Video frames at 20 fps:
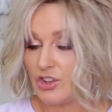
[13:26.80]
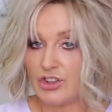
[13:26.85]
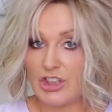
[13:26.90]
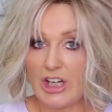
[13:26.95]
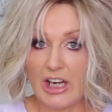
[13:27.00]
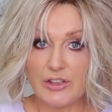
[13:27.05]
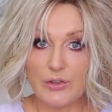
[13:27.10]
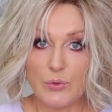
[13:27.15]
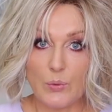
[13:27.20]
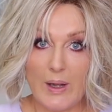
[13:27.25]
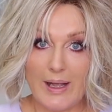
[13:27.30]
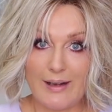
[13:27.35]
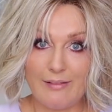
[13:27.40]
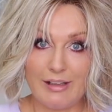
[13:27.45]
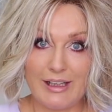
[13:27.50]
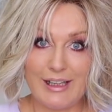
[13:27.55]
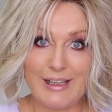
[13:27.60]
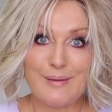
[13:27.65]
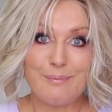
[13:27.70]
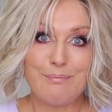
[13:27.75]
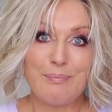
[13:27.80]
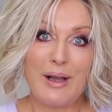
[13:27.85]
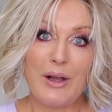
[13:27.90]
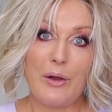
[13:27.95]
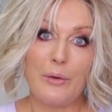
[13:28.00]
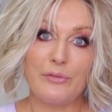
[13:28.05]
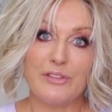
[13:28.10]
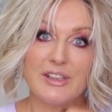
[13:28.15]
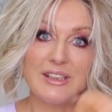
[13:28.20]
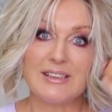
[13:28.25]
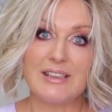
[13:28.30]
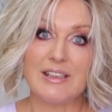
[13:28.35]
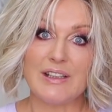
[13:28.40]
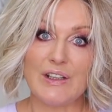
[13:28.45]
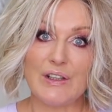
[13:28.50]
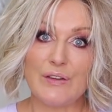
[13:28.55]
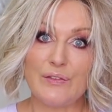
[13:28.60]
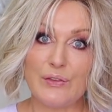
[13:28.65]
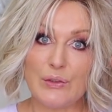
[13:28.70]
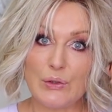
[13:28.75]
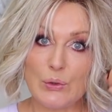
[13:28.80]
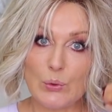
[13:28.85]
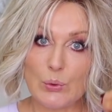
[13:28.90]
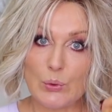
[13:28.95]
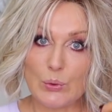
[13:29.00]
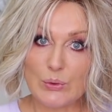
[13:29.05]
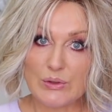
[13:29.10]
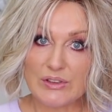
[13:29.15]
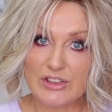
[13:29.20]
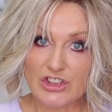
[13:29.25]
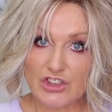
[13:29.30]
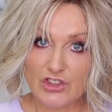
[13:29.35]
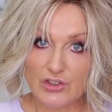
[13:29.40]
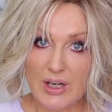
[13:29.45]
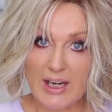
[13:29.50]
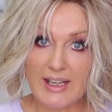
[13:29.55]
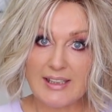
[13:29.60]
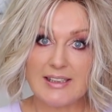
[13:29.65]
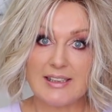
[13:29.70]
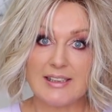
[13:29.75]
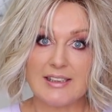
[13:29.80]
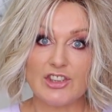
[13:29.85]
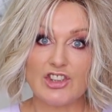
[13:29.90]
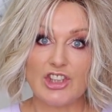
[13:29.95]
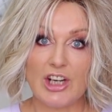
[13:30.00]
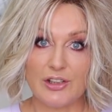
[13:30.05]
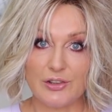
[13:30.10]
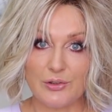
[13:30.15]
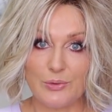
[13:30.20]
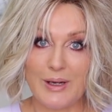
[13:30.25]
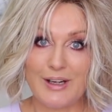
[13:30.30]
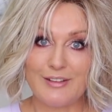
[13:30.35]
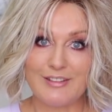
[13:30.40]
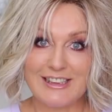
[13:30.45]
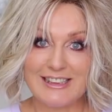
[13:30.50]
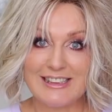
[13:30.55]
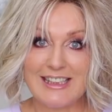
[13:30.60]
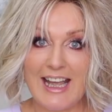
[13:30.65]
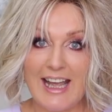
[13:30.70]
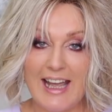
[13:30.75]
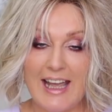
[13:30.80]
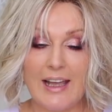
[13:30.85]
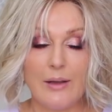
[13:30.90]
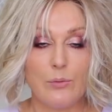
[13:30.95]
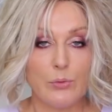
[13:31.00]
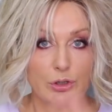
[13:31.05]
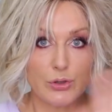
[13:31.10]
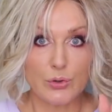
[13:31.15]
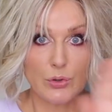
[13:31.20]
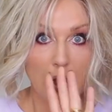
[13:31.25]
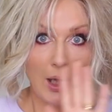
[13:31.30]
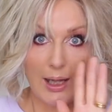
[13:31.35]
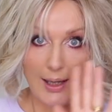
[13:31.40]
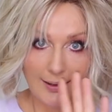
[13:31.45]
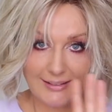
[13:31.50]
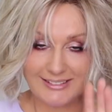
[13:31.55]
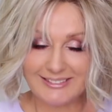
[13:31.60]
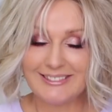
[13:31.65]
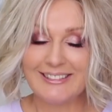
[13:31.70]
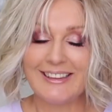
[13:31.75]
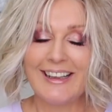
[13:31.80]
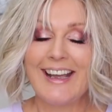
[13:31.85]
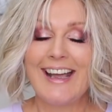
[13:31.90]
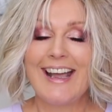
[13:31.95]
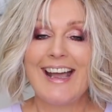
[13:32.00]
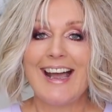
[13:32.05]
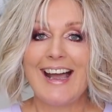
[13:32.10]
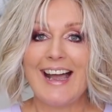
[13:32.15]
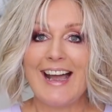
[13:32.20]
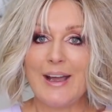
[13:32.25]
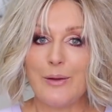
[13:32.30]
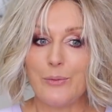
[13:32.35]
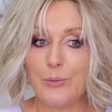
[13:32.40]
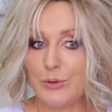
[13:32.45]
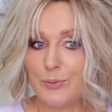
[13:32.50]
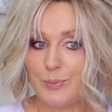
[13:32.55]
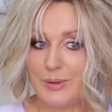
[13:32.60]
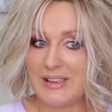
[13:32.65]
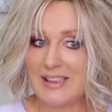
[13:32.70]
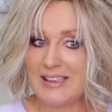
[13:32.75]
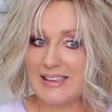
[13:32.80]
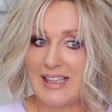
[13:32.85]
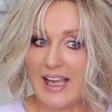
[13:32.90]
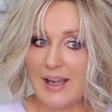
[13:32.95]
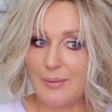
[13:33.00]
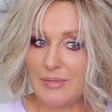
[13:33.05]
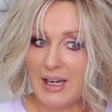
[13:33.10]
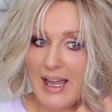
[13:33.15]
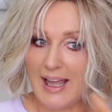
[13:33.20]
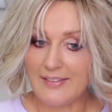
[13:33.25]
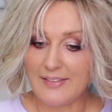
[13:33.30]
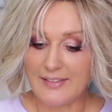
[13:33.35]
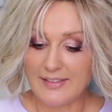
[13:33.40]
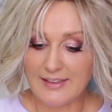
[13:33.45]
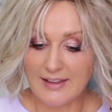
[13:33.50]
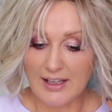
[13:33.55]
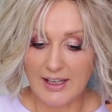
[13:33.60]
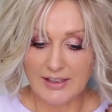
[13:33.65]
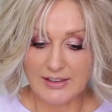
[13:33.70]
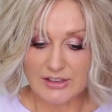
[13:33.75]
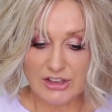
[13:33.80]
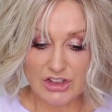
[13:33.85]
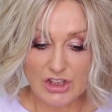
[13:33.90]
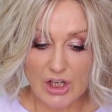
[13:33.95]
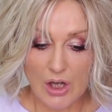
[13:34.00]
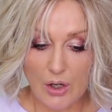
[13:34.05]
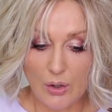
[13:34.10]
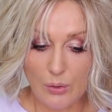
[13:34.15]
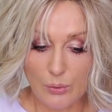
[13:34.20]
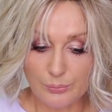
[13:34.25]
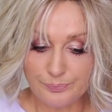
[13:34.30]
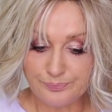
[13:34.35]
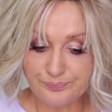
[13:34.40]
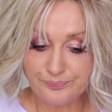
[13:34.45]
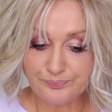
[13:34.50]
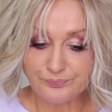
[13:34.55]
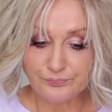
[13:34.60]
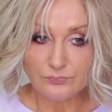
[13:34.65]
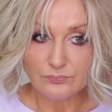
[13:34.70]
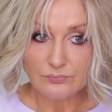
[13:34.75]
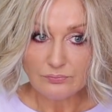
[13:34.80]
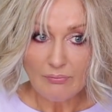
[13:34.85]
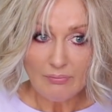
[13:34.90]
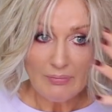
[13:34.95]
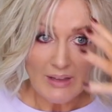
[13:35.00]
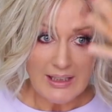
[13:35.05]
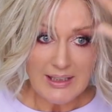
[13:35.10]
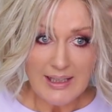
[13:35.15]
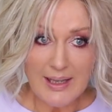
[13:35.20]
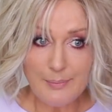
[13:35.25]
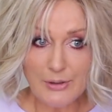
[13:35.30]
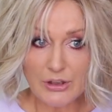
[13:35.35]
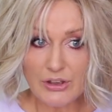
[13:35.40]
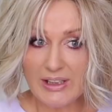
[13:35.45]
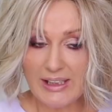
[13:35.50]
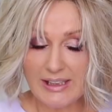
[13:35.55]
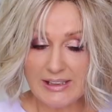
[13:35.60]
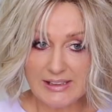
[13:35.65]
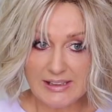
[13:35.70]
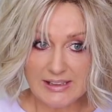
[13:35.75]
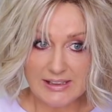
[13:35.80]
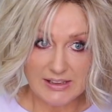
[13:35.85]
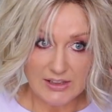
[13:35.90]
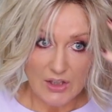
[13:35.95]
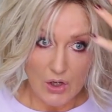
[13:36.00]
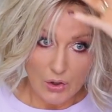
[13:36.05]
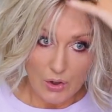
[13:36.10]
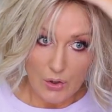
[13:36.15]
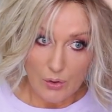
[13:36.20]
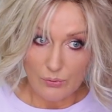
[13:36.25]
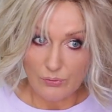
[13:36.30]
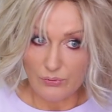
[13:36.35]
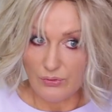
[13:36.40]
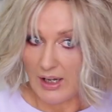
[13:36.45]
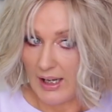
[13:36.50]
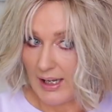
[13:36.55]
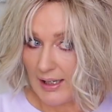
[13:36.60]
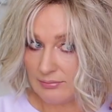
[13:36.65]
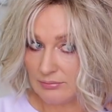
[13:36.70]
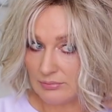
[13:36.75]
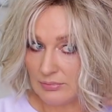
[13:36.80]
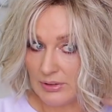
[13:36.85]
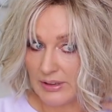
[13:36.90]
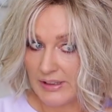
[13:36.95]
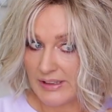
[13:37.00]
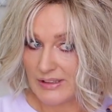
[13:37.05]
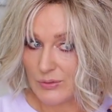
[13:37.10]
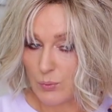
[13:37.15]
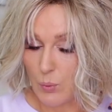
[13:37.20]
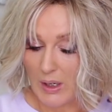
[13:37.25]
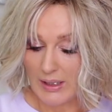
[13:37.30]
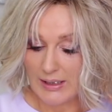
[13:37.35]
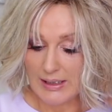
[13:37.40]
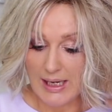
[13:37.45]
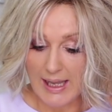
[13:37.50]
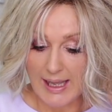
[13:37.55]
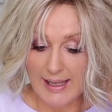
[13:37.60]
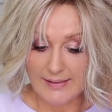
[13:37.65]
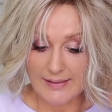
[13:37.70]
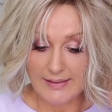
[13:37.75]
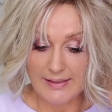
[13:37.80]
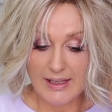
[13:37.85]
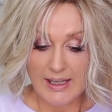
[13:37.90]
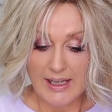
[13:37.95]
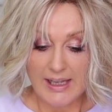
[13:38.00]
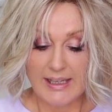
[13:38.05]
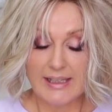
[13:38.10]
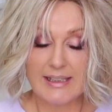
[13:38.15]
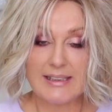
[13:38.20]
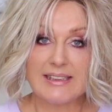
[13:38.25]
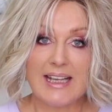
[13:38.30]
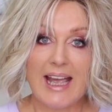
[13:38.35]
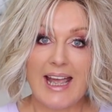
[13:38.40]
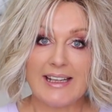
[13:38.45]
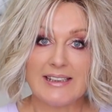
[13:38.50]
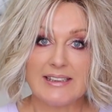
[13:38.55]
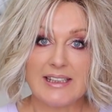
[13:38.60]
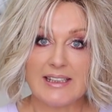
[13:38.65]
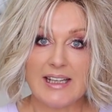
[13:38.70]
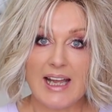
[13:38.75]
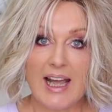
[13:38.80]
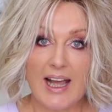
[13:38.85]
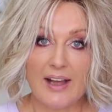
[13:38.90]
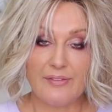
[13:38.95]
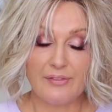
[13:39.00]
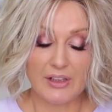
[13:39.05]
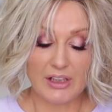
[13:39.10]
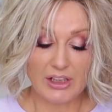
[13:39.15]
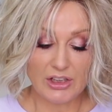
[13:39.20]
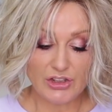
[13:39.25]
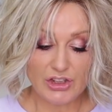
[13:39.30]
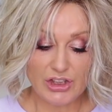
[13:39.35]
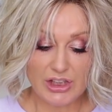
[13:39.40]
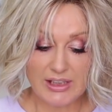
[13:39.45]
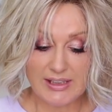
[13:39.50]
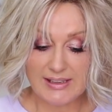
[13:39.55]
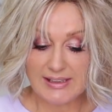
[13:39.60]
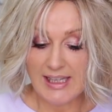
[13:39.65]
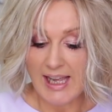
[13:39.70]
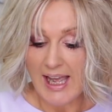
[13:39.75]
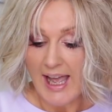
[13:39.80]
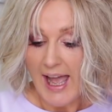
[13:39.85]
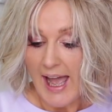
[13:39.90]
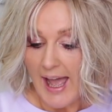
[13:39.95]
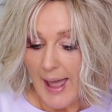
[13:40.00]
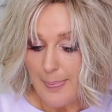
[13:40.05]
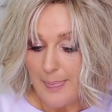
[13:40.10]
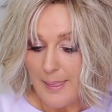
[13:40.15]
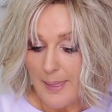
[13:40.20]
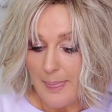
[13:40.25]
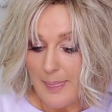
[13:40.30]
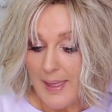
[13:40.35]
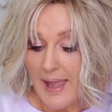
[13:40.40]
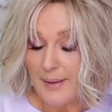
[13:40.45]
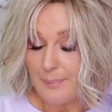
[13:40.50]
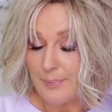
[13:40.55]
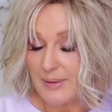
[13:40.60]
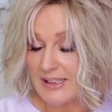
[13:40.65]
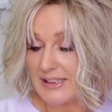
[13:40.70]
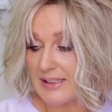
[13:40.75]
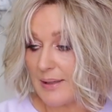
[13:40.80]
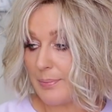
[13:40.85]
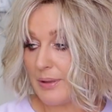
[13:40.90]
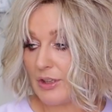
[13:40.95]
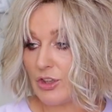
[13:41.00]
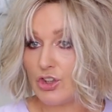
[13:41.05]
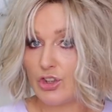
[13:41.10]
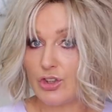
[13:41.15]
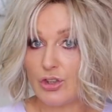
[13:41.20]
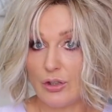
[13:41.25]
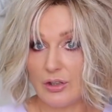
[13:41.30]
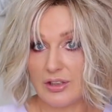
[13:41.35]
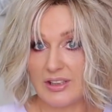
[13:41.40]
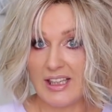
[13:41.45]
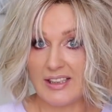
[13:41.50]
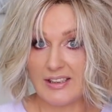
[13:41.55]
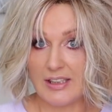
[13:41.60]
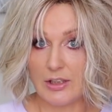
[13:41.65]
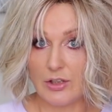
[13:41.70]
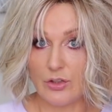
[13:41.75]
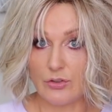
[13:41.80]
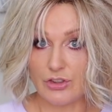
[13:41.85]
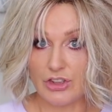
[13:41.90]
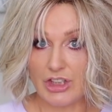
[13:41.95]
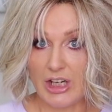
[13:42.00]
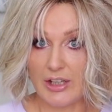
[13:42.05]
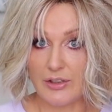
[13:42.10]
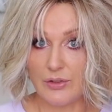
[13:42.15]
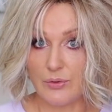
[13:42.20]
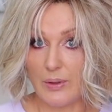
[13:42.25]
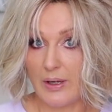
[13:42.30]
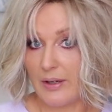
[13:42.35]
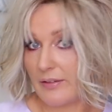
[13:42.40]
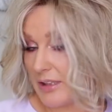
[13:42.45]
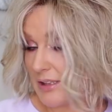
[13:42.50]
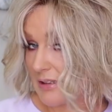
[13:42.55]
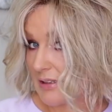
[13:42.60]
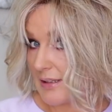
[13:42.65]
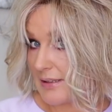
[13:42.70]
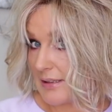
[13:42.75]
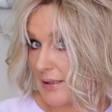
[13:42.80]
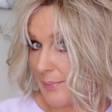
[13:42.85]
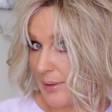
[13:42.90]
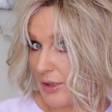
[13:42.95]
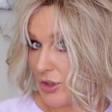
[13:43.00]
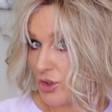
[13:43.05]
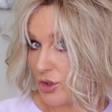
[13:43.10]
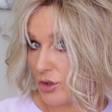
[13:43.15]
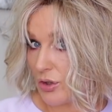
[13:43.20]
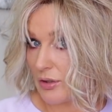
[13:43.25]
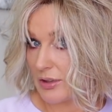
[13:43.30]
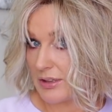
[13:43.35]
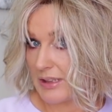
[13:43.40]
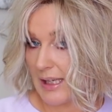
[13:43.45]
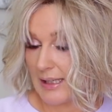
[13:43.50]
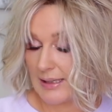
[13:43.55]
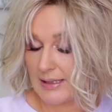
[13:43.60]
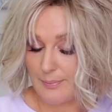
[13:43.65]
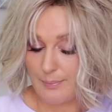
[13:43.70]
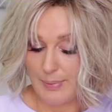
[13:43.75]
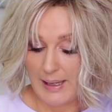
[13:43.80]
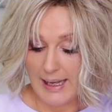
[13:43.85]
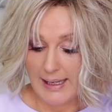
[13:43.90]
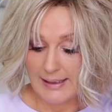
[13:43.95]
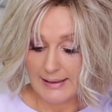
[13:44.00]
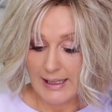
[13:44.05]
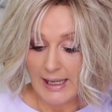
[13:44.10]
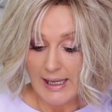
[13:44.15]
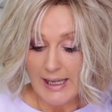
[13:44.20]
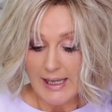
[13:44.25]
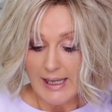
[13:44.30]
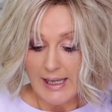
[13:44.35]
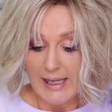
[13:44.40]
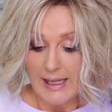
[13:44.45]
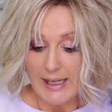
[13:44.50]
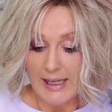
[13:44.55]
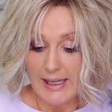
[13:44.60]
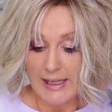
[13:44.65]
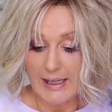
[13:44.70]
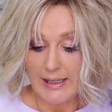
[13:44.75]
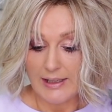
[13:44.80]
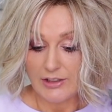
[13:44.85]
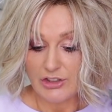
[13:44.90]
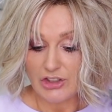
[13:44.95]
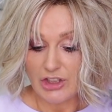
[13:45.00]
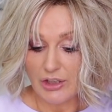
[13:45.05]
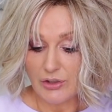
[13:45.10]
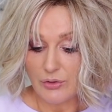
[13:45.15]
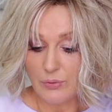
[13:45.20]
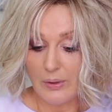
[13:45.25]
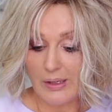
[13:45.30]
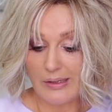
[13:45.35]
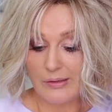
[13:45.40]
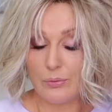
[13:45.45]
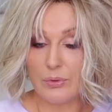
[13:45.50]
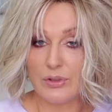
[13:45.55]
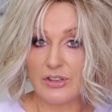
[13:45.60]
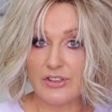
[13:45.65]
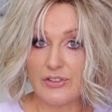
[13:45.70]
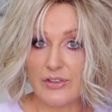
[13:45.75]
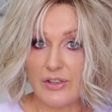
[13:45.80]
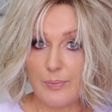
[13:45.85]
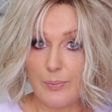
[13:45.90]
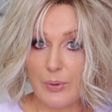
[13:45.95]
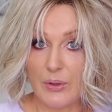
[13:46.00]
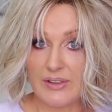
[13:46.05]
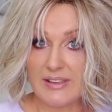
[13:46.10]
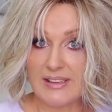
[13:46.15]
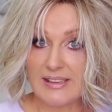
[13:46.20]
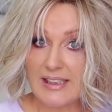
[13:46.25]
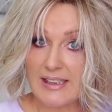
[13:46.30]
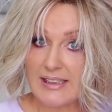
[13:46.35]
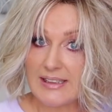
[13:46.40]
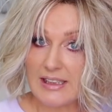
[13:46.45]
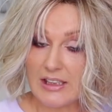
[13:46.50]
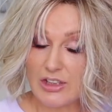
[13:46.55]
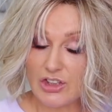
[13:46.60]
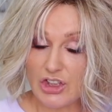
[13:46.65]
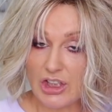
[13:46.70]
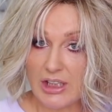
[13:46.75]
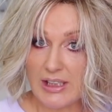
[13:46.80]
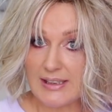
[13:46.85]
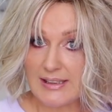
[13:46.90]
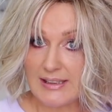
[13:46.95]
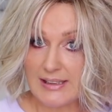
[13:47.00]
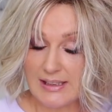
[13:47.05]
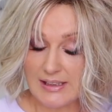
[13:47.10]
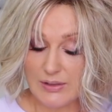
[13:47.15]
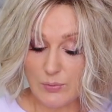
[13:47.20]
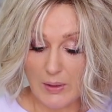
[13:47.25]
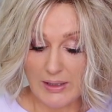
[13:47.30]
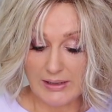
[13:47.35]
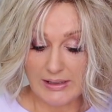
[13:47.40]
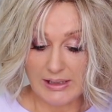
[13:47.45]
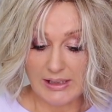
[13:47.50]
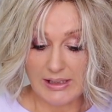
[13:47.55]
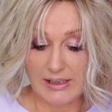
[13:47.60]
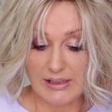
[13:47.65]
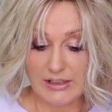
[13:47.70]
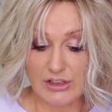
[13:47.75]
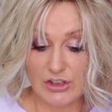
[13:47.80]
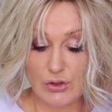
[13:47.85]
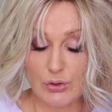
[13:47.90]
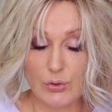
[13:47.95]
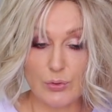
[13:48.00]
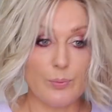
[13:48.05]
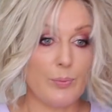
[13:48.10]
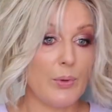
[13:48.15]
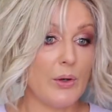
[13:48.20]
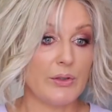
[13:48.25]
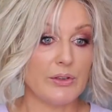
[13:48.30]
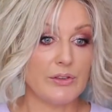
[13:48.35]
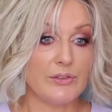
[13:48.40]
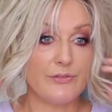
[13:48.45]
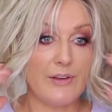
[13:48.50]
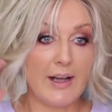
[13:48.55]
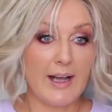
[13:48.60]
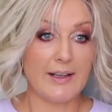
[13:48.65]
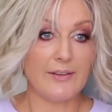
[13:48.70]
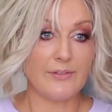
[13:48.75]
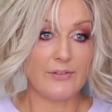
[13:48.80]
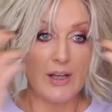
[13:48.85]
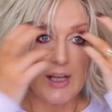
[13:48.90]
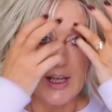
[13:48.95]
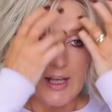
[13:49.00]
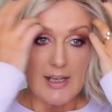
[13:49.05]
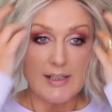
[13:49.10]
January, but obviously if you straighten January's hair, which you can't, uh, would be the same length. Uh, so Lemonade is all over. One length is eight and a half inches, and the nape is a bit shorter than on January, so it's a bit shorter at the back. uh, January was three point six inches, this one is two point five.